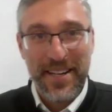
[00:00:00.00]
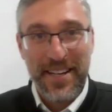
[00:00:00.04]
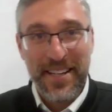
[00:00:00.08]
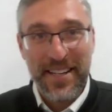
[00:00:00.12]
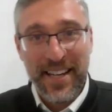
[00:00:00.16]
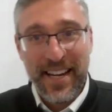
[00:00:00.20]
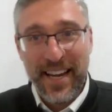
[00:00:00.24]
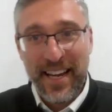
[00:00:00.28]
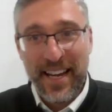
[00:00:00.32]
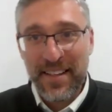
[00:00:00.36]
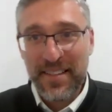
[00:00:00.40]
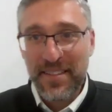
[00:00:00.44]

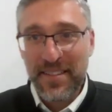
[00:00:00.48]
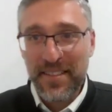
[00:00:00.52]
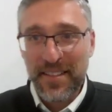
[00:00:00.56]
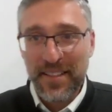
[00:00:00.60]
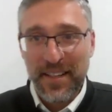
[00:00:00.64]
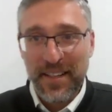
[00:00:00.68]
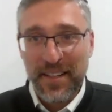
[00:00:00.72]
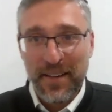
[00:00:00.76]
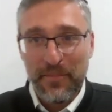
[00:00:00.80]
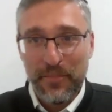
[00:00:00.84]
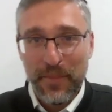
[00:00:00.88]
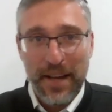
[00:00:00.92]
And
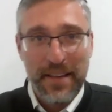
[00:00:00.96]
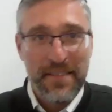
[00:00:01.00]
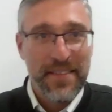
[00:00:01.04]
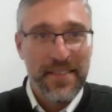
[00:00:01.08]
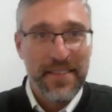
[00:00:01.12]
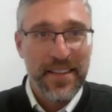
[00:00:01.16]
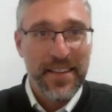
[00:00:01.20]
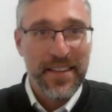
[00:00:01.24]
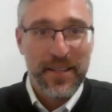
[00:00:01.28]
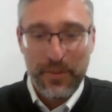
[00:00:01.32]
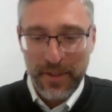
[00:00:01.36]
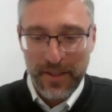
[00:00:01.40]
I
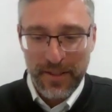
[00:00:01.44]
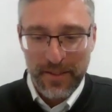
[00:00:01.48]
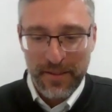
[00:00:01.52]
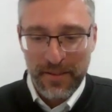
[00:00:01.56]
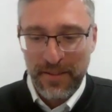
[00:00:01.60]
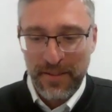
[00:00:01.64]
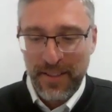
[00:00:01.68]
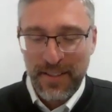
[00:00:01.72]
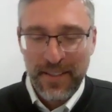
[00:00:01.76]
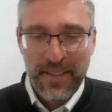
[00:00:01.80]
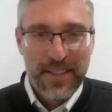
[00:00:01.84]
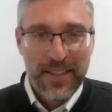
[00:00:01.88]
think
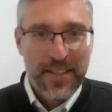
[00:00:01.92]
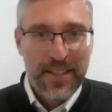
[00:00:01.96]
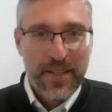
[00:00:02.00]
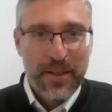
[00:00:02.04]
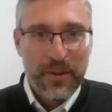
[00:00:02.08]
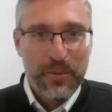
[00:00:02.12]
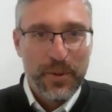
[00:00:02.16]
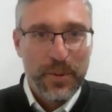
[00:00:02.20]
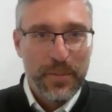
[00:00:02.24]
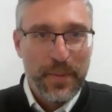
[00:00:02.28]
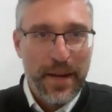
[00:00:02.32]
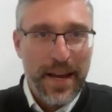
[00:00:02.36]

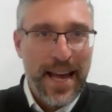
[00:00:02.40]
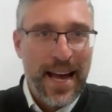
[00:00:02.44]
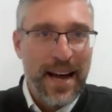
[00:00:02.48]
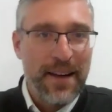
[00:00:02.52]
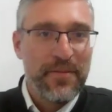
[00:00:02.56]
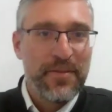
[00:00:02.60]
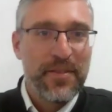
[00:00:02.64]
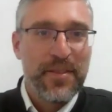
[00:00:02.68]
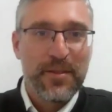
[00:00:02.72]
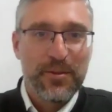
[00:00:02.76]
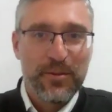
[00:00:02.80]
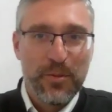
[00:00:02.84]
we may
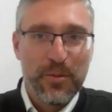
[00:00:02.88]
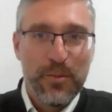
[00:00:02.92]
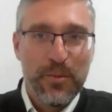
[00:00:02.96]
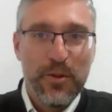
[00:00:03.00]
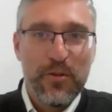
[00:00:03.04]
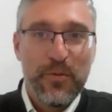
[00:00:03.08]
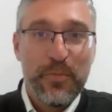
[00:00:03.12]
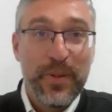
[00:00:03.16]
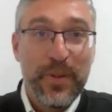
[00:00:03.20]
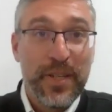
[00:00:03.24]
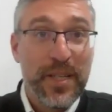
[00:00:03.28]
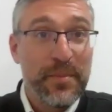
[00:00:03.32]
have to
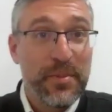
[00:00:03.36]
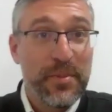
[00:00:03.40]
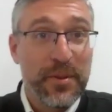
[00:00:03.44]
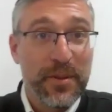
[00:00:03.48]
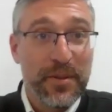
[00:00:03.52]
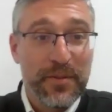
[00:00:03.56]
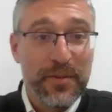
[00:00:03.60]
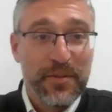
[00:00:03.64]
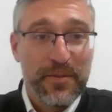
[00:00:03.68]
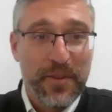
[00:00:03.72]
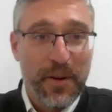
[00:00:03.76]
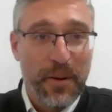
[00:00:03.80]
remove
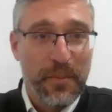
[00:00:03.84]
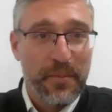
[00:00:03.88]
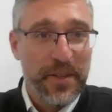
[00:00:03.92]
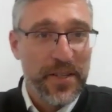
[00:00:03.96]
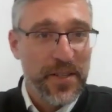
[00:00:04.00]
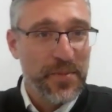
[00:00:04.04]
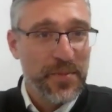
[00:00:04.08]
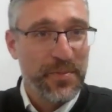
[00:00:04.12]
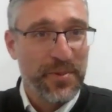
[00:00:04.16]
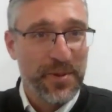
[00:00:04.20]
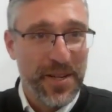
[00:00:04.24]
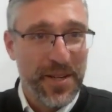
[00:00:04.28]
people from
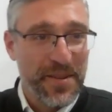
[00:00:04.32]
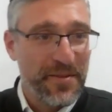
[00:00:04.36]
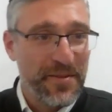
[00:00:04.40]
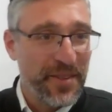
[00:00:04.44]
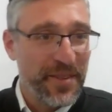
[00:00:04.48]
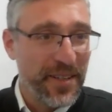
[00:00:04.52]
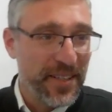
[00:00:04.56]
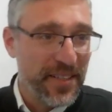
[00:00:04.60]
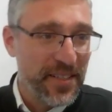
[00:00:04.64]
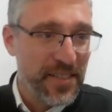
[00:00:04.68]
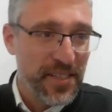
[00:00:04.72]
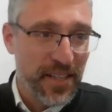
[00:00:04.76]
these
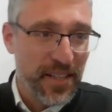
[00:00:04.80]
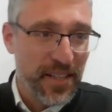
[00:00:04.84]
briefings.